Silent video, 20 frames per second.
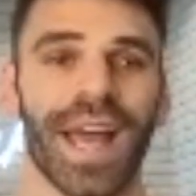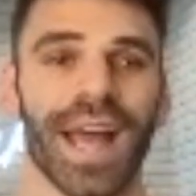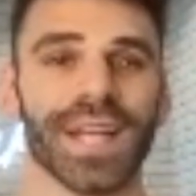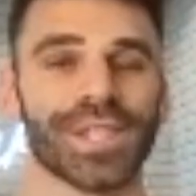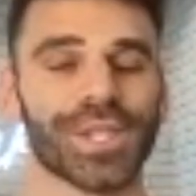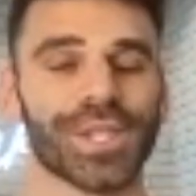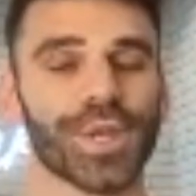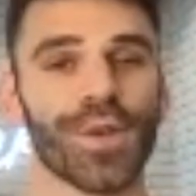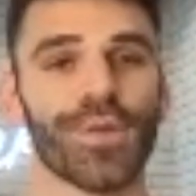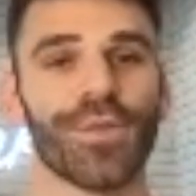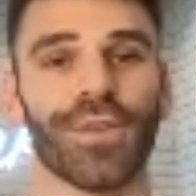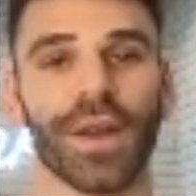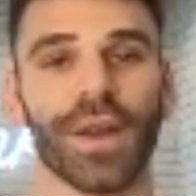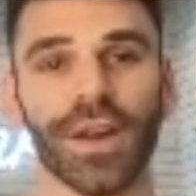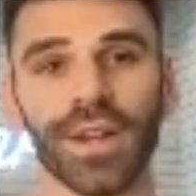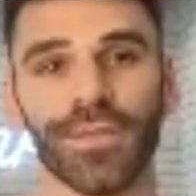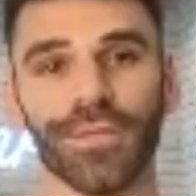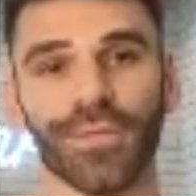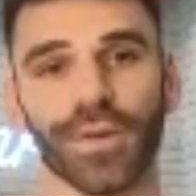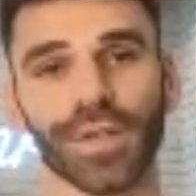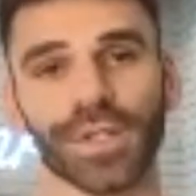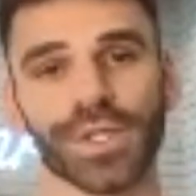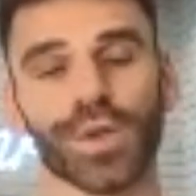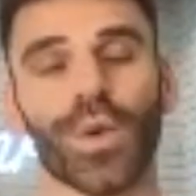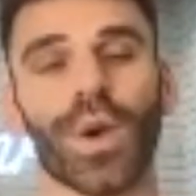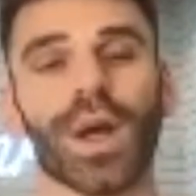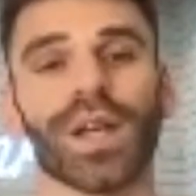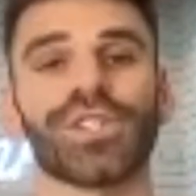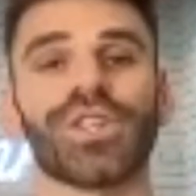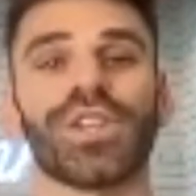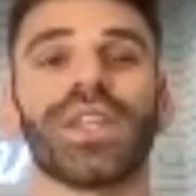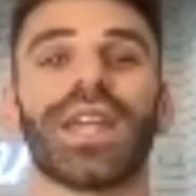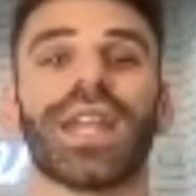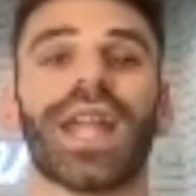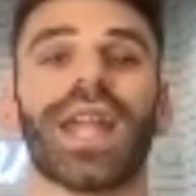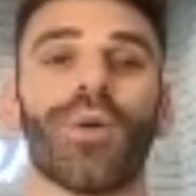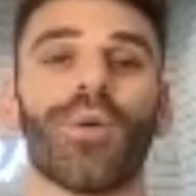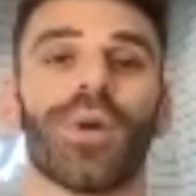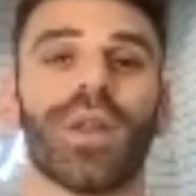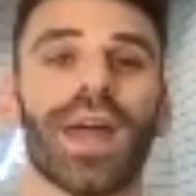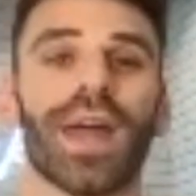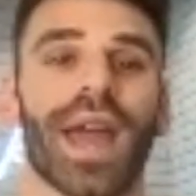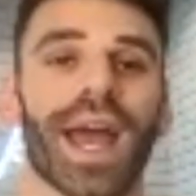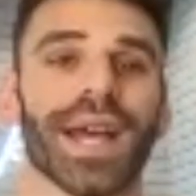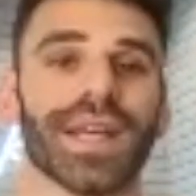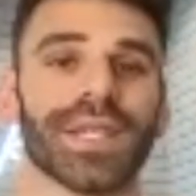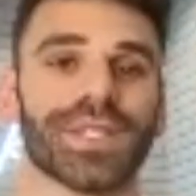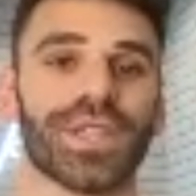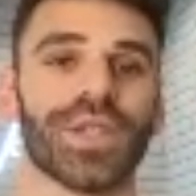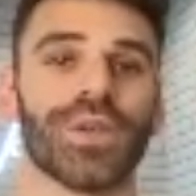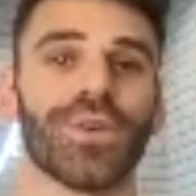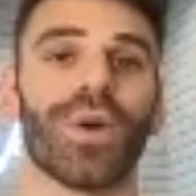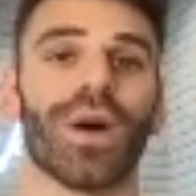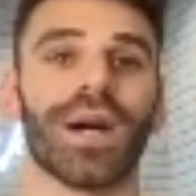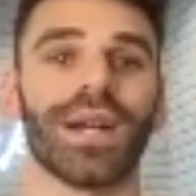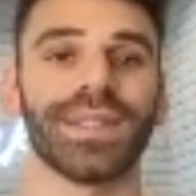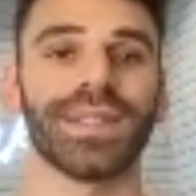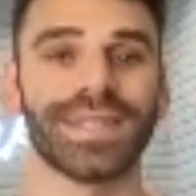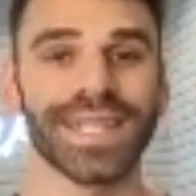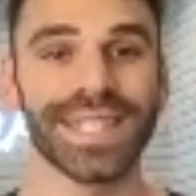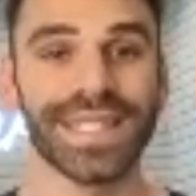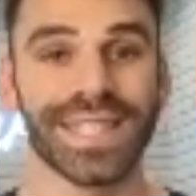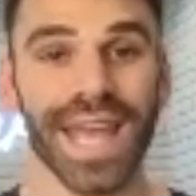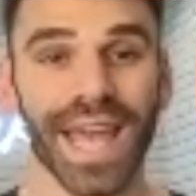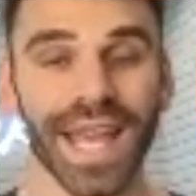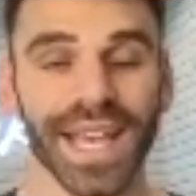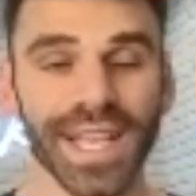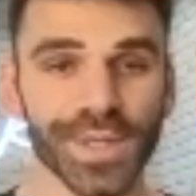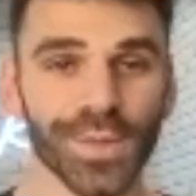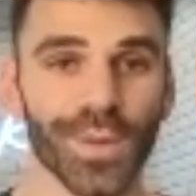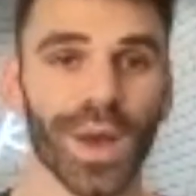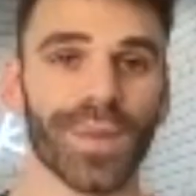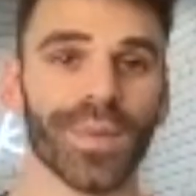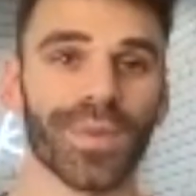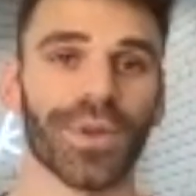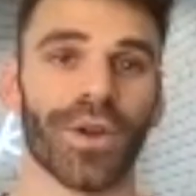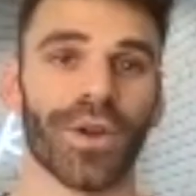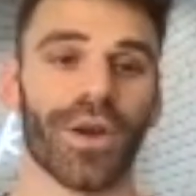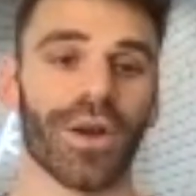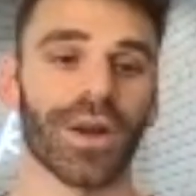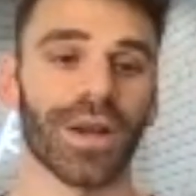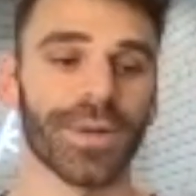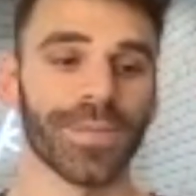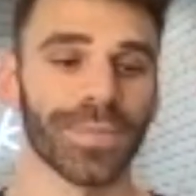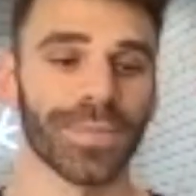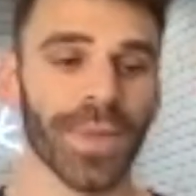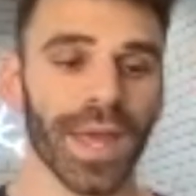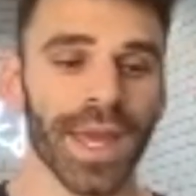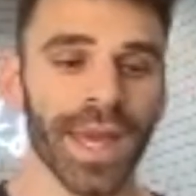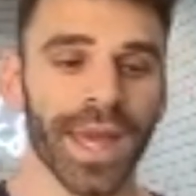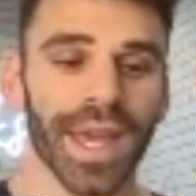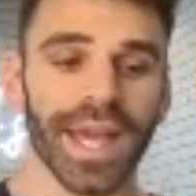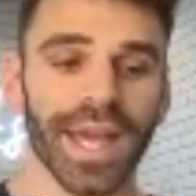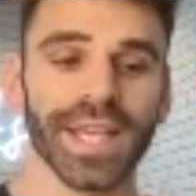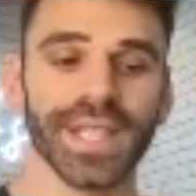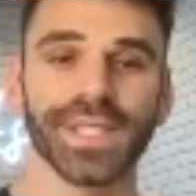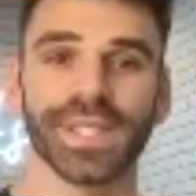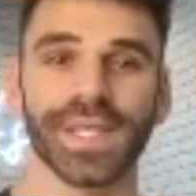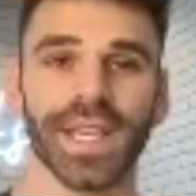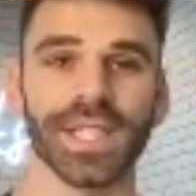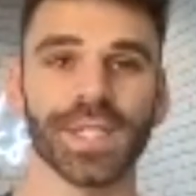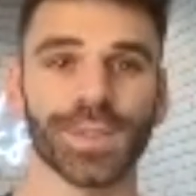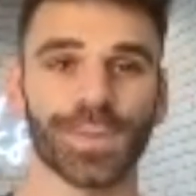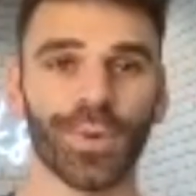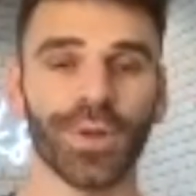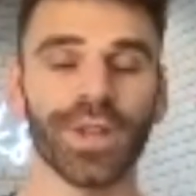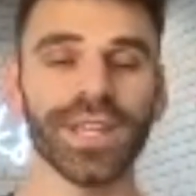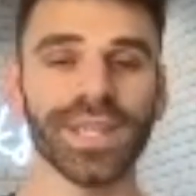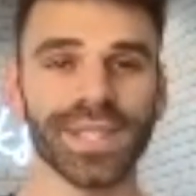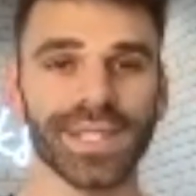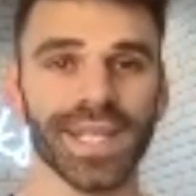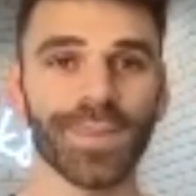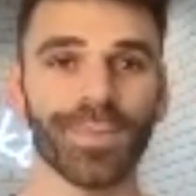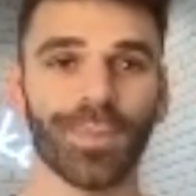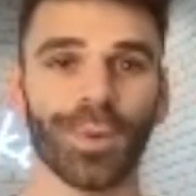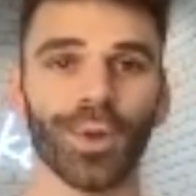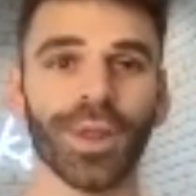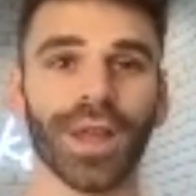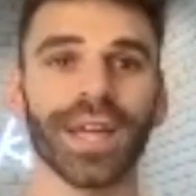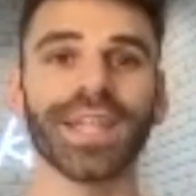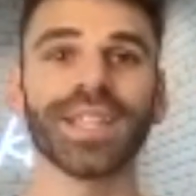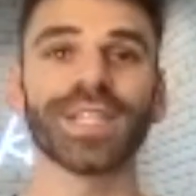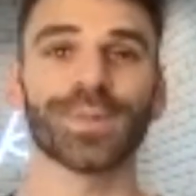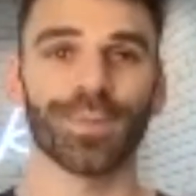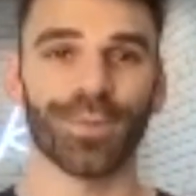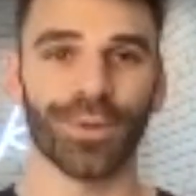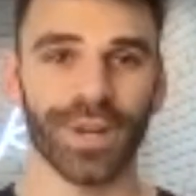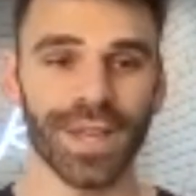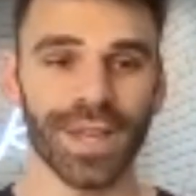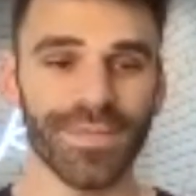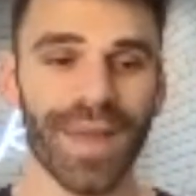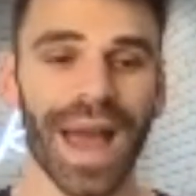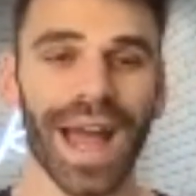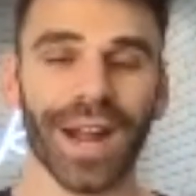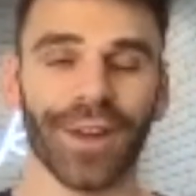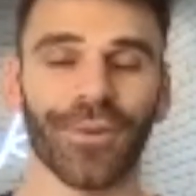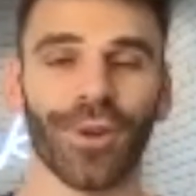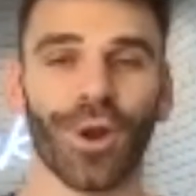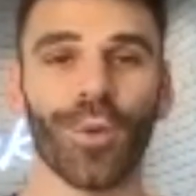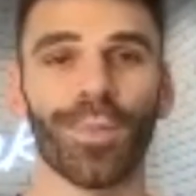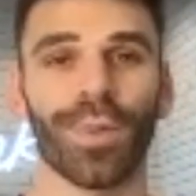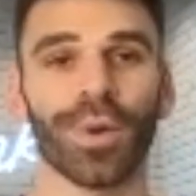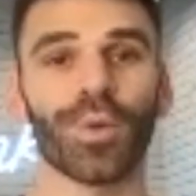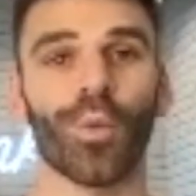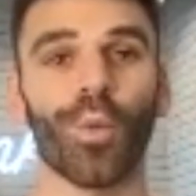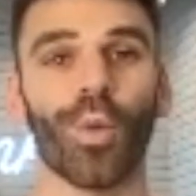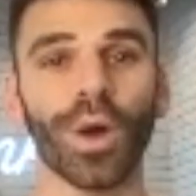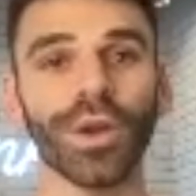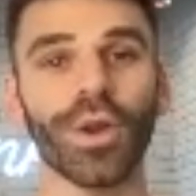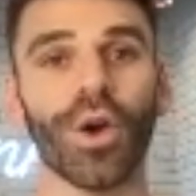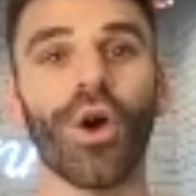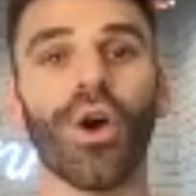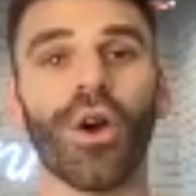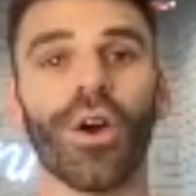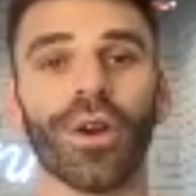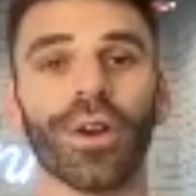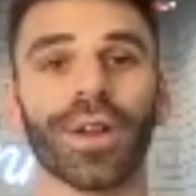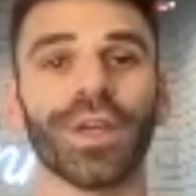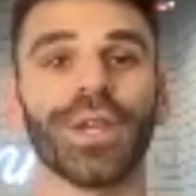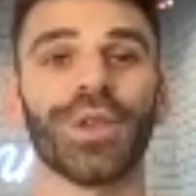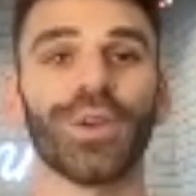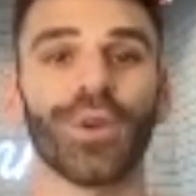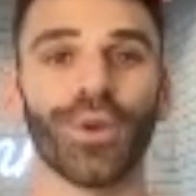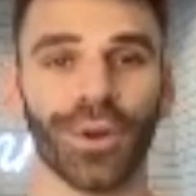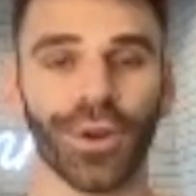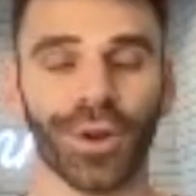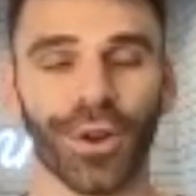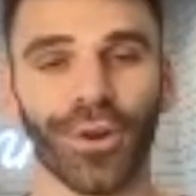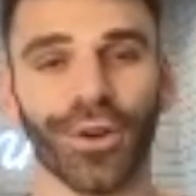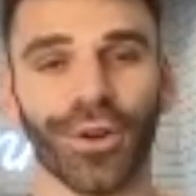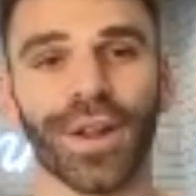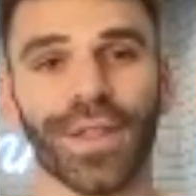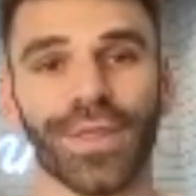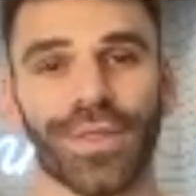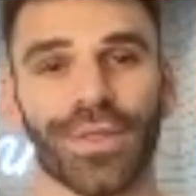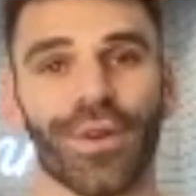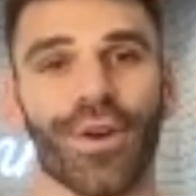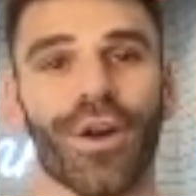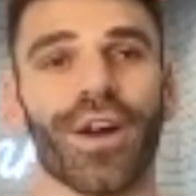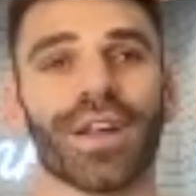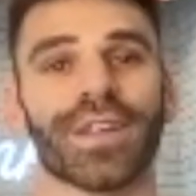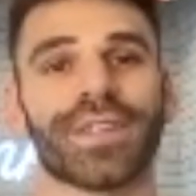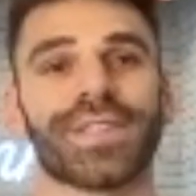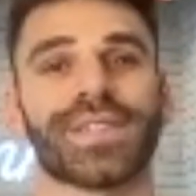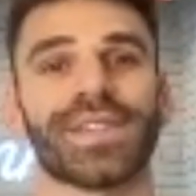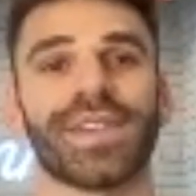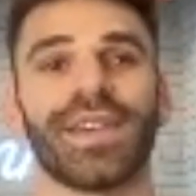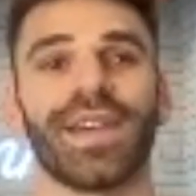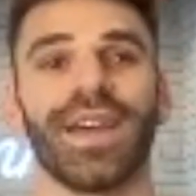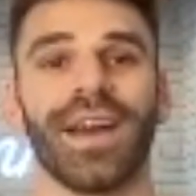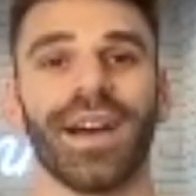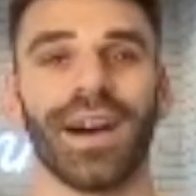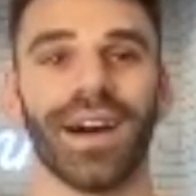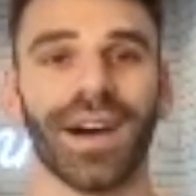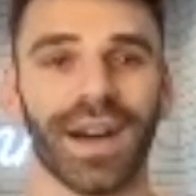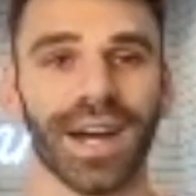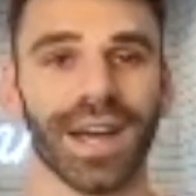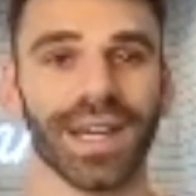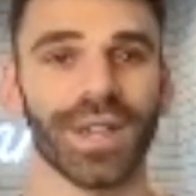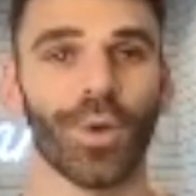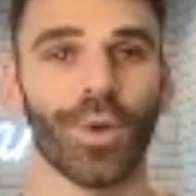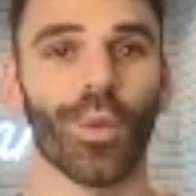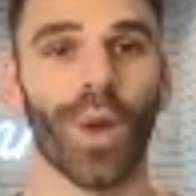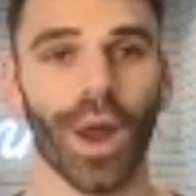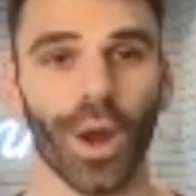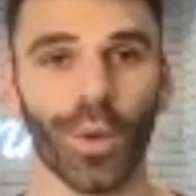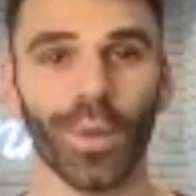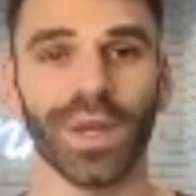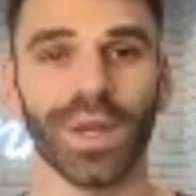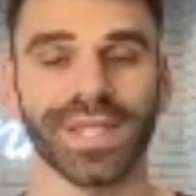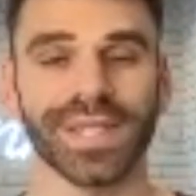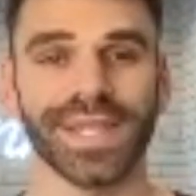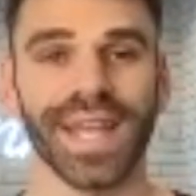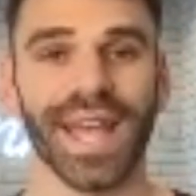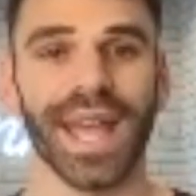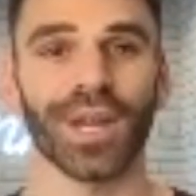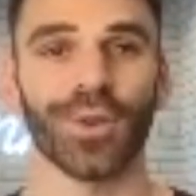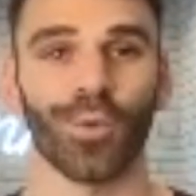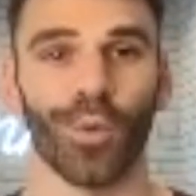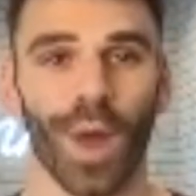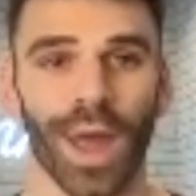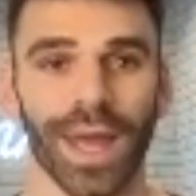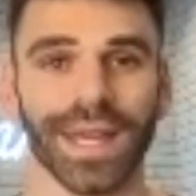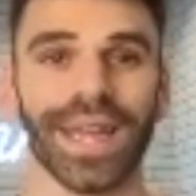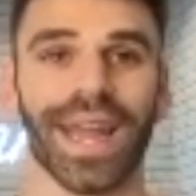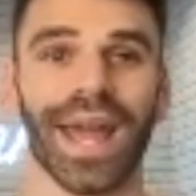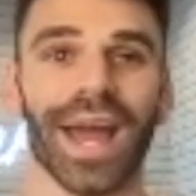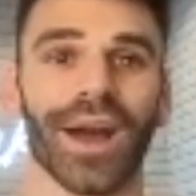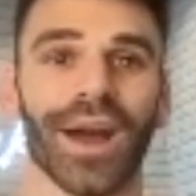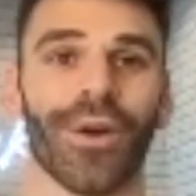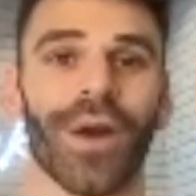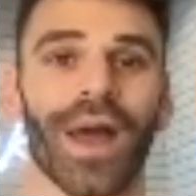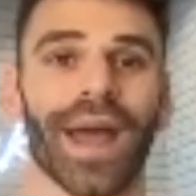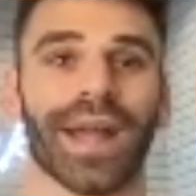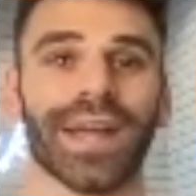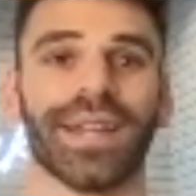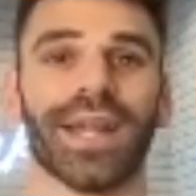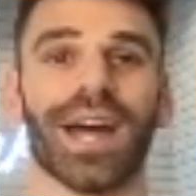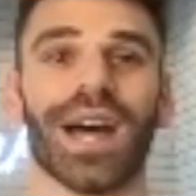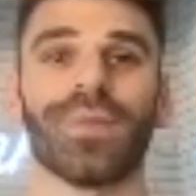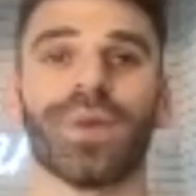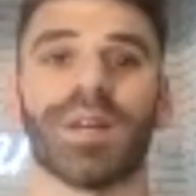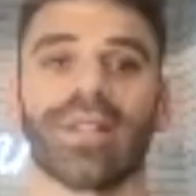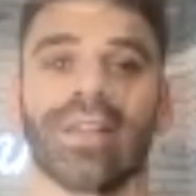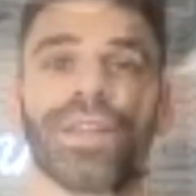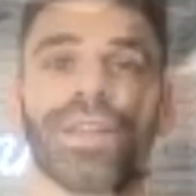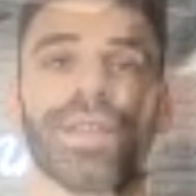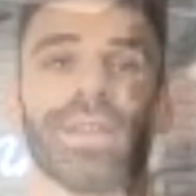And so the very first question that I want to ask you on today's webinar is pretty simple, and it's pretty macro, but what are your current thoughts on where we stand right now economically?